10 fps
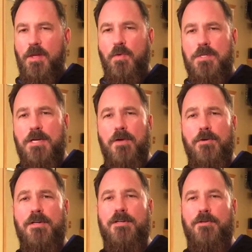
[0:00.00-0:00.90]
which I
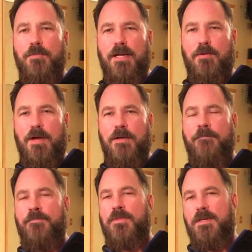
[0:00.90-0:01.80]
wouldn't do, by the way.
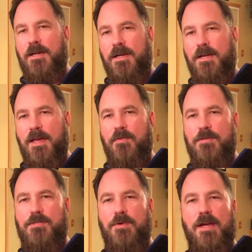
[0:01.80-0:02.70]
Again,
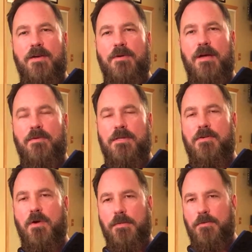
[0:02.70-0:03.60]
which is why I
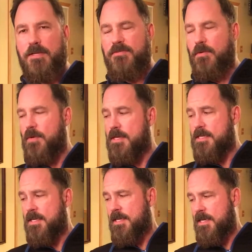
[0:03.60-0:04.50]
wouldn't normally reach for one of
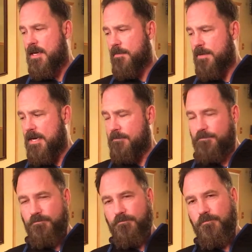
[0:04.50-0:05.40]
these.
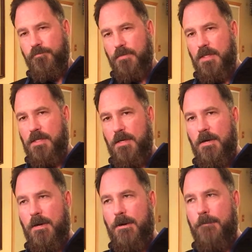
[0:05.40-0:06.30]
But
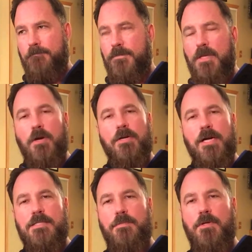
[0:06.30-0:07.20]
you're
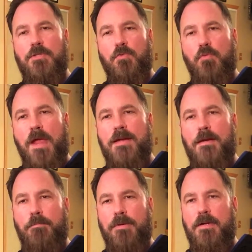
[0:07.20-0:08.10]
not supposed to rate
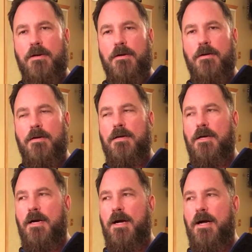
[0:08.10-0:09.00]
a beer
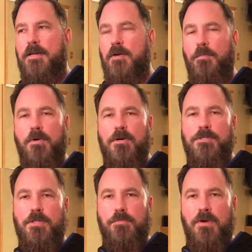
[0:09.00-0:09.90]
on your
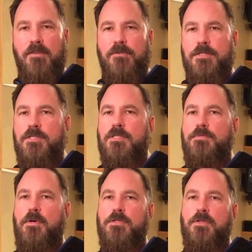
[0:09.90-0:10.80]
personal preference. You're
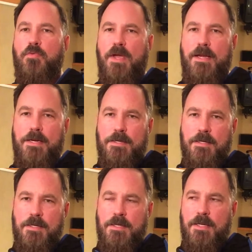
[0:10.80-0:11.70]
supposed to rate it
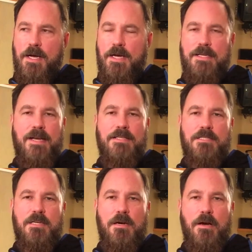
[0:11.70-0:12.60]

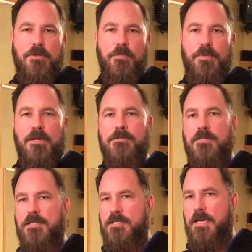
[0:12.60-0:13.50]
against other beers
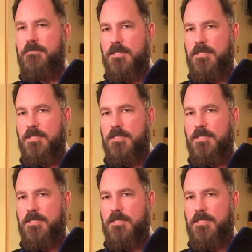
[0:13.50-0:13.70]
in the same